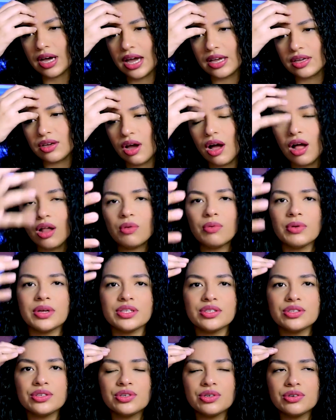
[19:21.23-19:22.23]
I
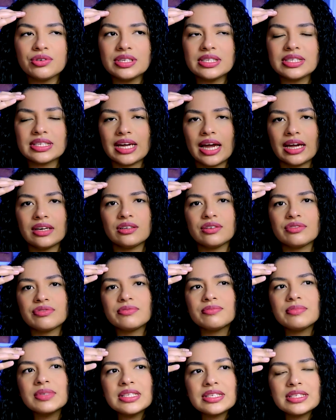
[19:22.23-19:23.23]
always do this kind
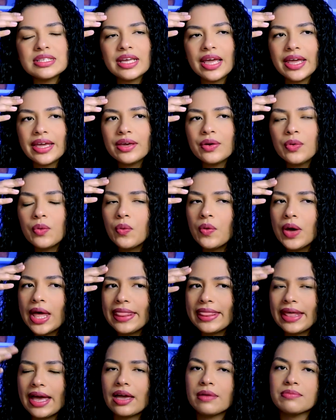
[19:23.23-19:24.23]
of mistake
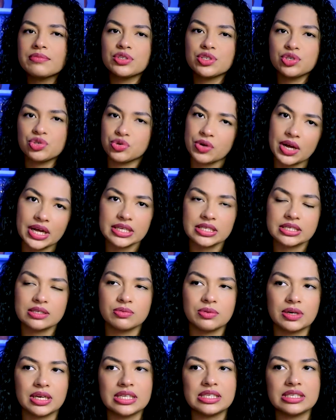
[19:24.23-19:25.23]
when I'm stressed,
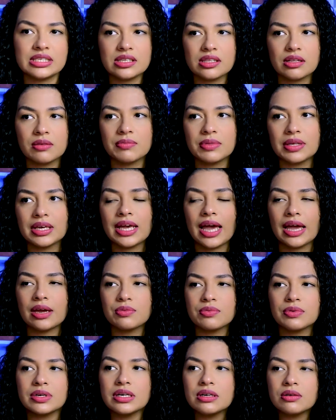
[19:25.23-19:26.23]
when I see something I
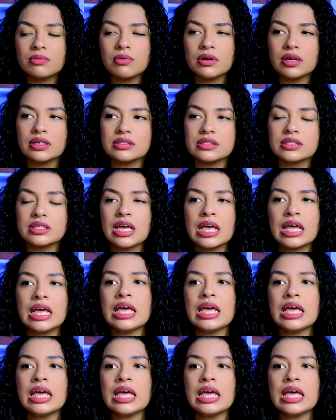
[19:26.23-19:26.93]
really want.